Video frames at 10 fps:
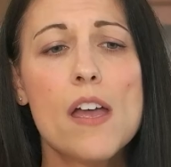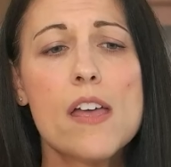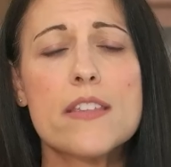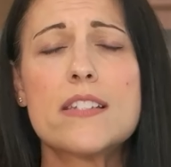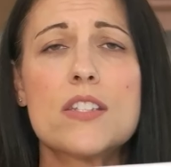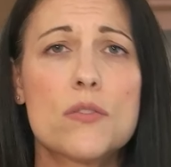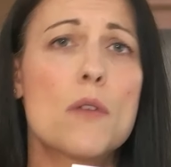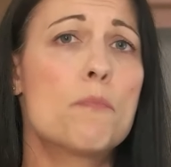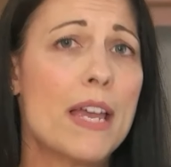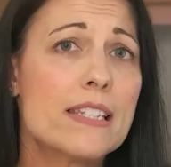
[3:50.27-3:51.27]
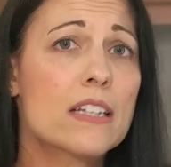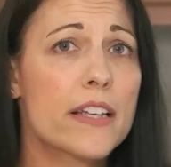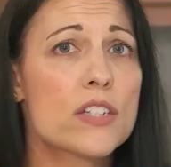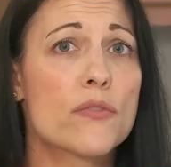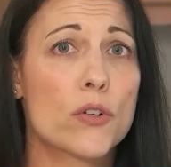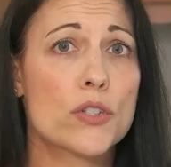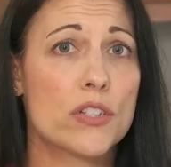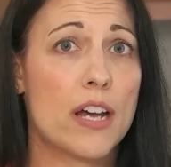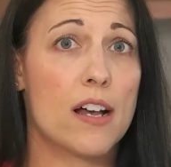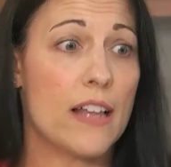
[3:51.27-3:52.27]
This is basically as
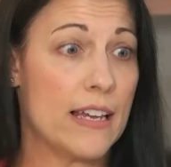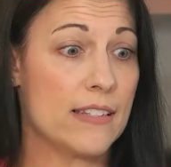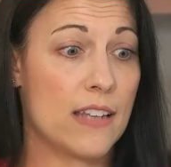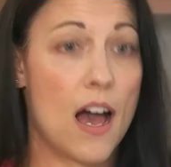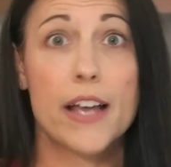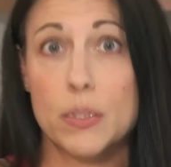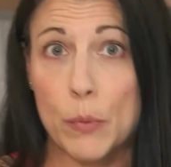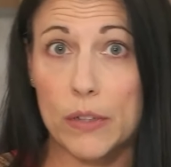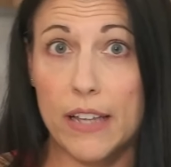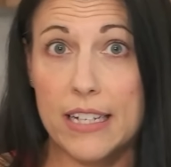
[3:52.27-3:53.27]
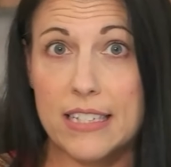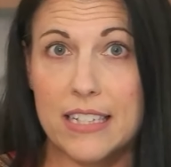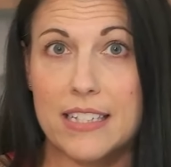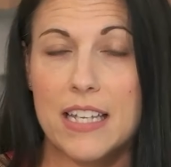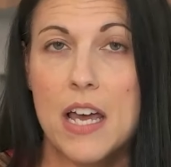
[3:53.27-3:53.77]
versatile as iceberg lettuce is,